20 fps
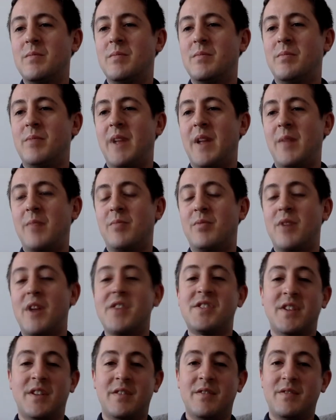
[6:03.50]
be
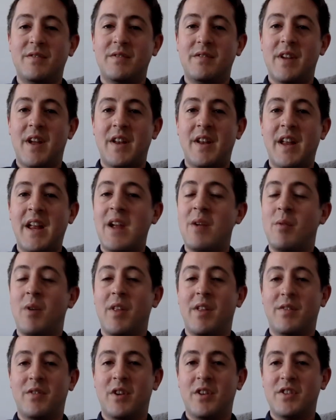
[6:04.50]
present and hear what
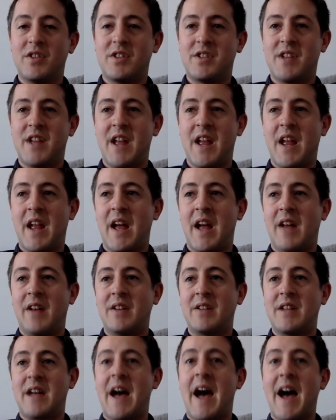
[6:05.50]
they've got to say
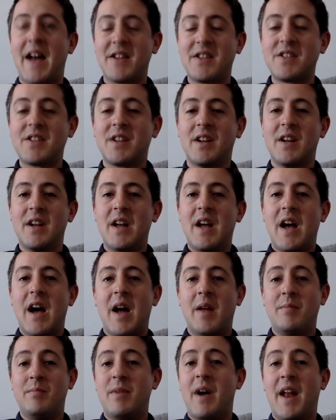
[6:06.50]
and ask,
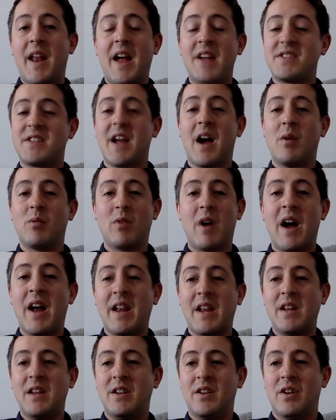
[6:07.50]
and ask
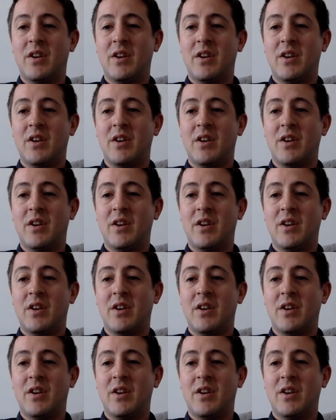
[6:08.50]
outright.